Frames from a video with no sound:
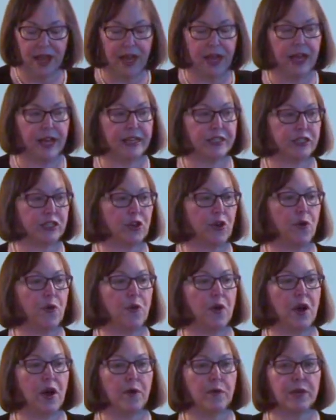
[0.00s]
Uh,
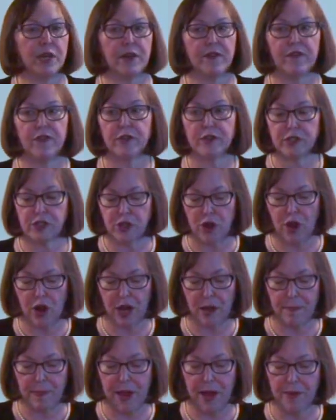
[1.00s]
so uh, we're going to first
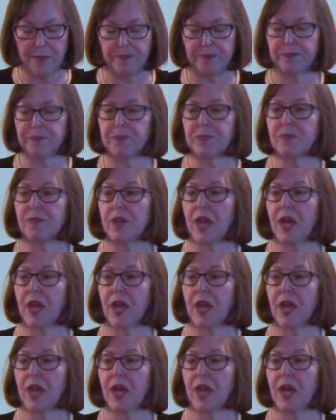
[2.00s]
talk about